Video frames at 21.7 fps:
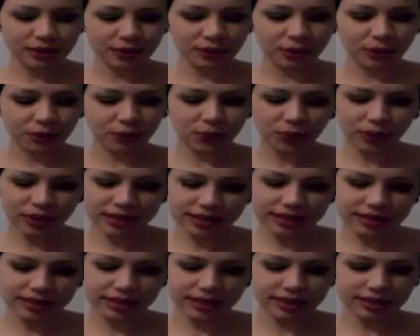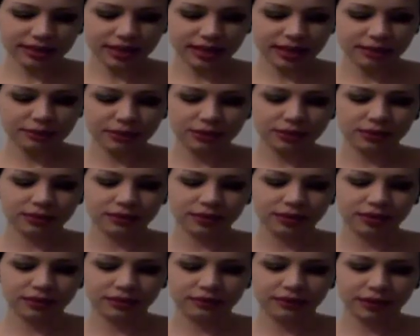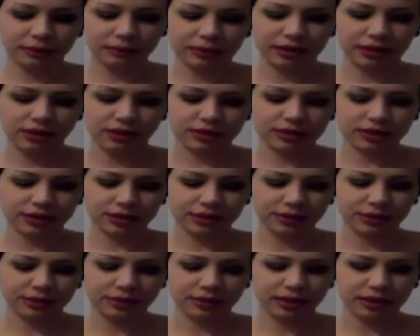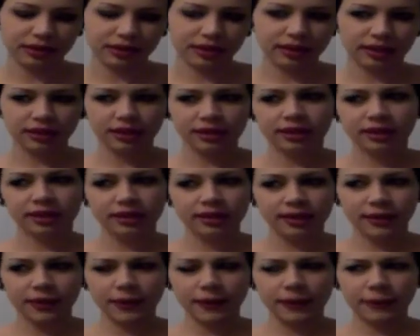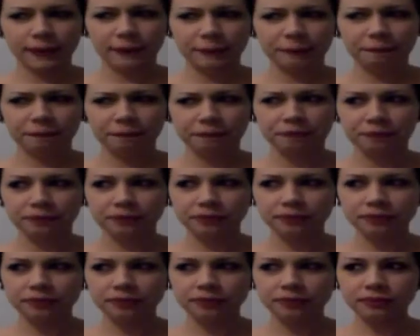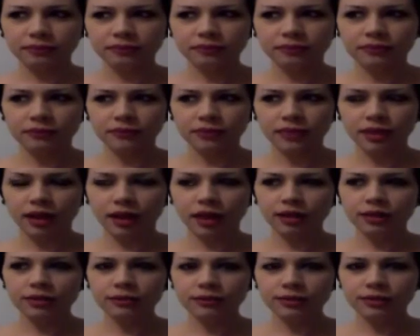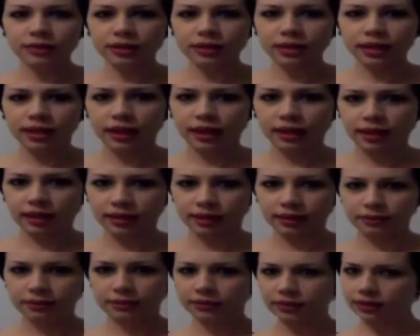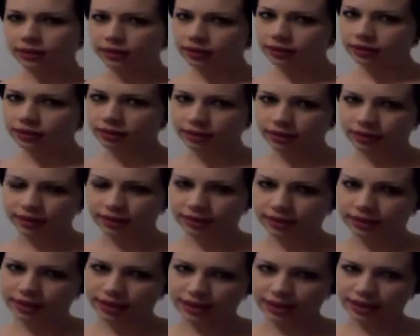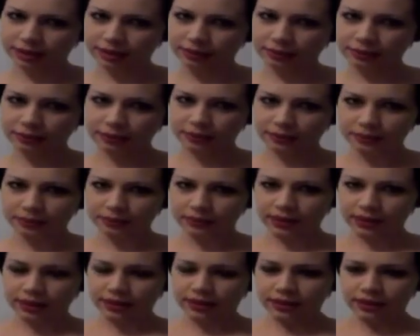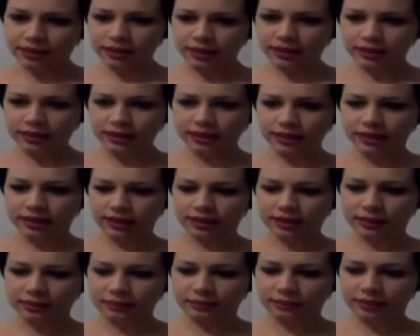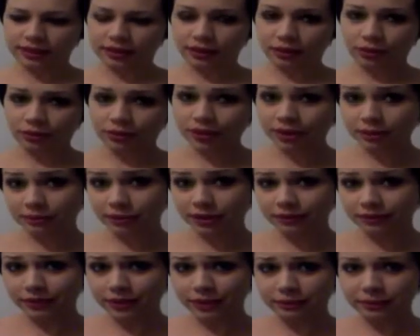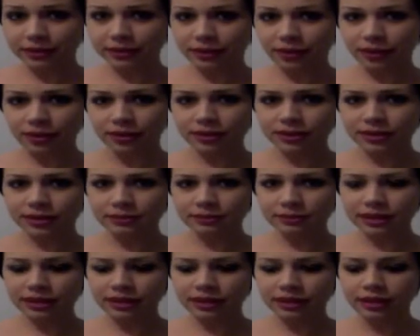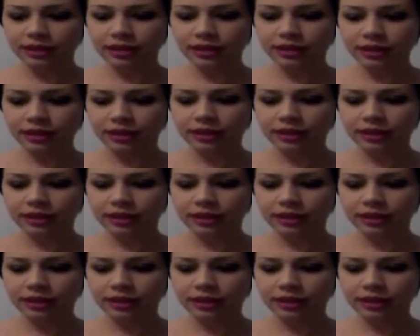So, what's a nickname only your family calls you? Um, I don't really have a nickname um, that only my family calls me.